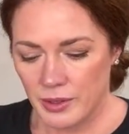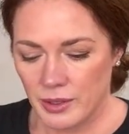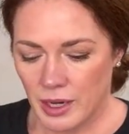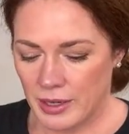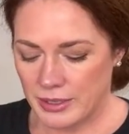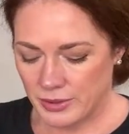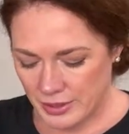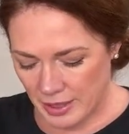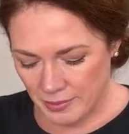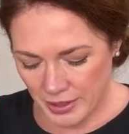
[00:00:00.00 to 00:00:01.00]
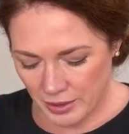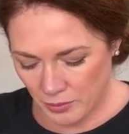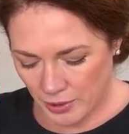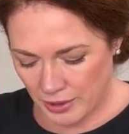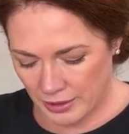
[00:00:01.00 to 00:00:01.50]
All right, so same thing
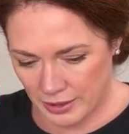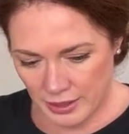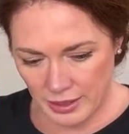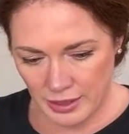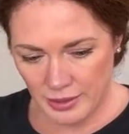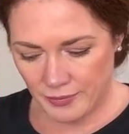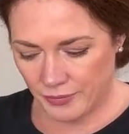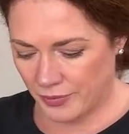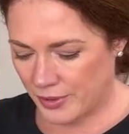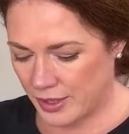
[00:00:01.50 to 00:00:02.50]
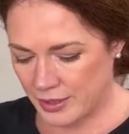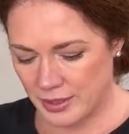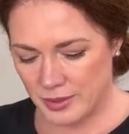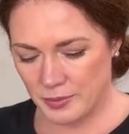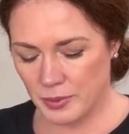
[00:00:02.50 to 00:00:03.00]
with this
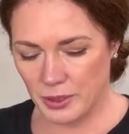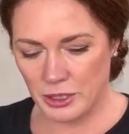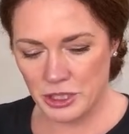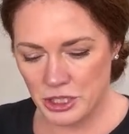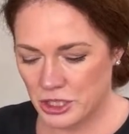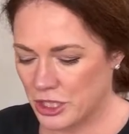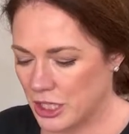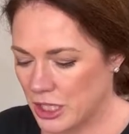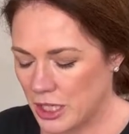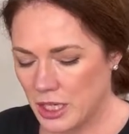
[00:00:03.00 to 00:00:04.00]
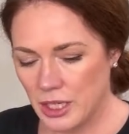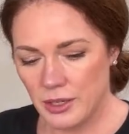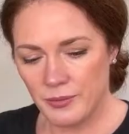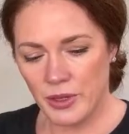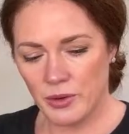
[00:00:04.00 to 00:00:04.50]
bush.
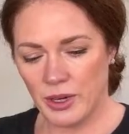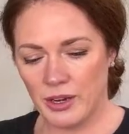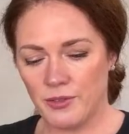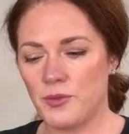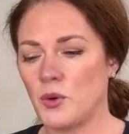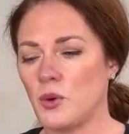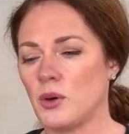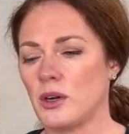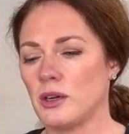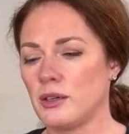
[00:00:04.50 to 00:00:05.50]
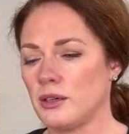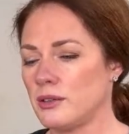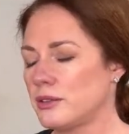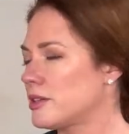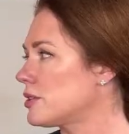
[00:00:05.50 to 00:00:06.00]
Okay, 4.
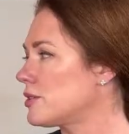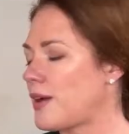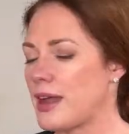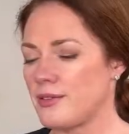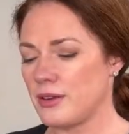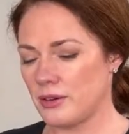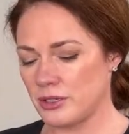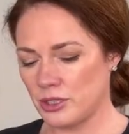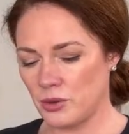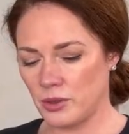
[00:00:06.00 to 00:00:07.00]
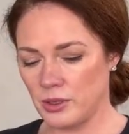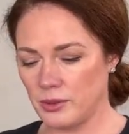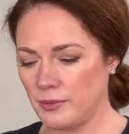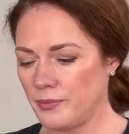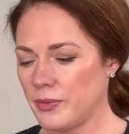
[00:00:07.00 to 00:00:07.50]
So there's 5 here in
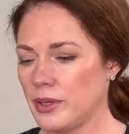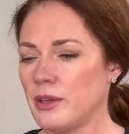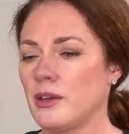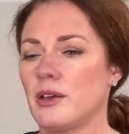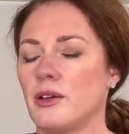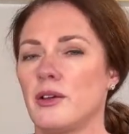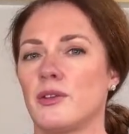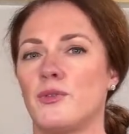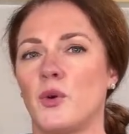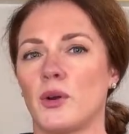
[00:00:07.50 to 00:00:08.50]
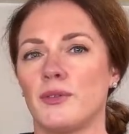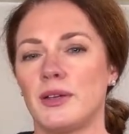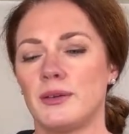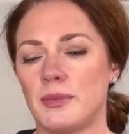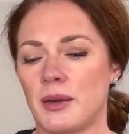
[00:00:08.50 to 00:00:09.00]
total. 4 of
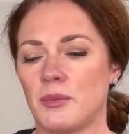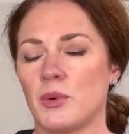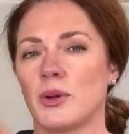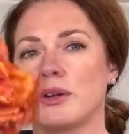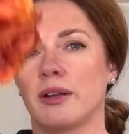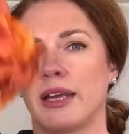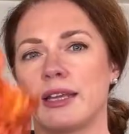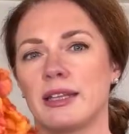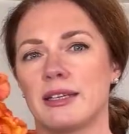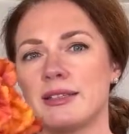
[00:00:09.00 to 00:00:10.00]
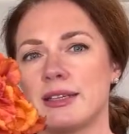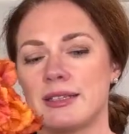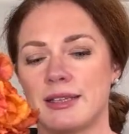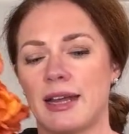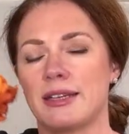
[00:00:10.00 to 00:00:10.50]
them are more like this, like
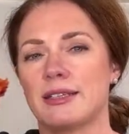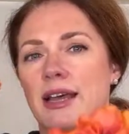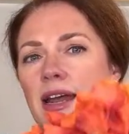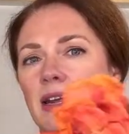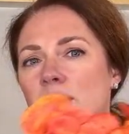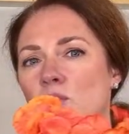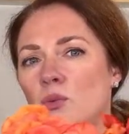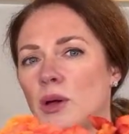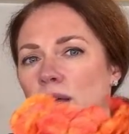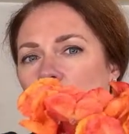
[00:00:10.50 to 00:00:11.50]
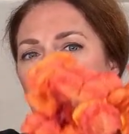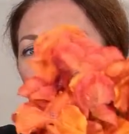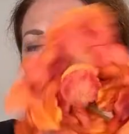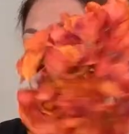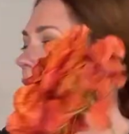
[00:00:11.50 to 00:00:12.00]
side to side, and 1 is
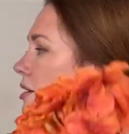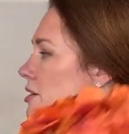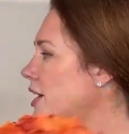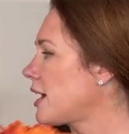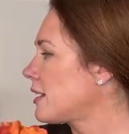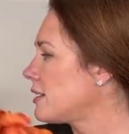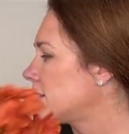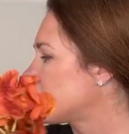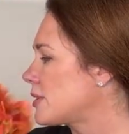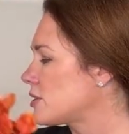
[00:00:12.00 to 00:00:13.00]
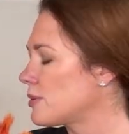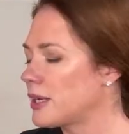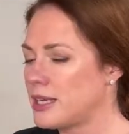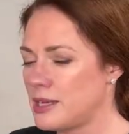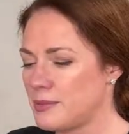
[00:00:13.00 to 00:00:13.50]
this large head. So I just want to
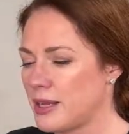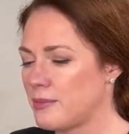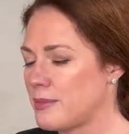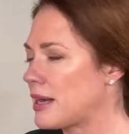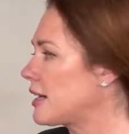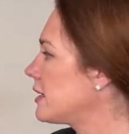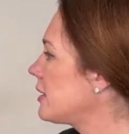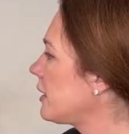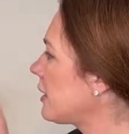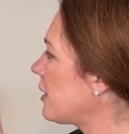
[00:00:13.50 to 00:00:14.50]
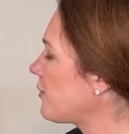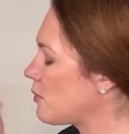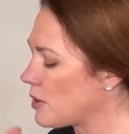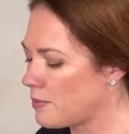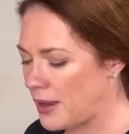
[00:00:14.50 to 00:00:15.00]
keep that in mind, like if I
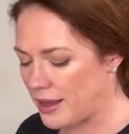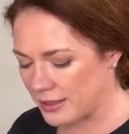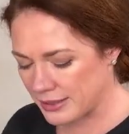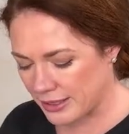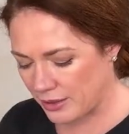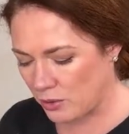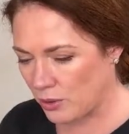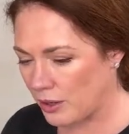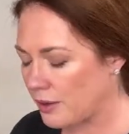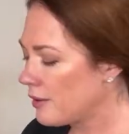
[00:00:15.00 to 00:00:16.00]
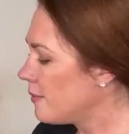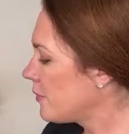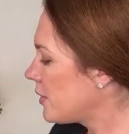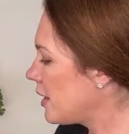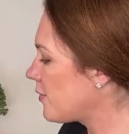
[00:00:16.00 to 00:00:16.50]
want to balance it or
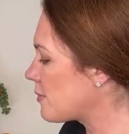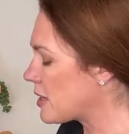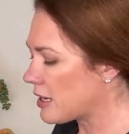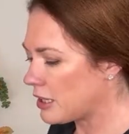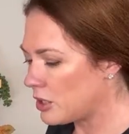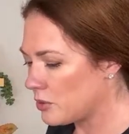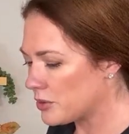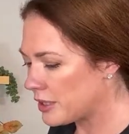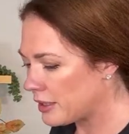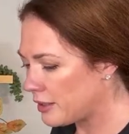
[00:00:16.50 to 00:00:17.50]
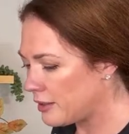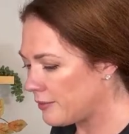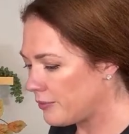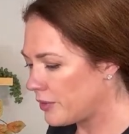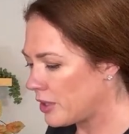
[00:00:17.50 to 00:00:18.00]
if I'm not going to use it,
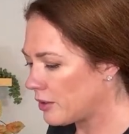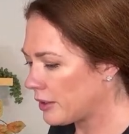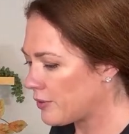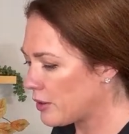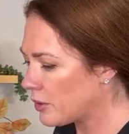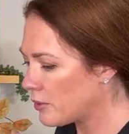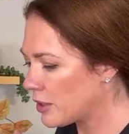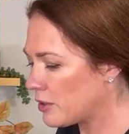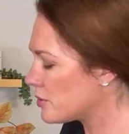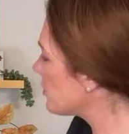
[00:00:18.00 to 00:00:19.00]
you know, like if I only want to use the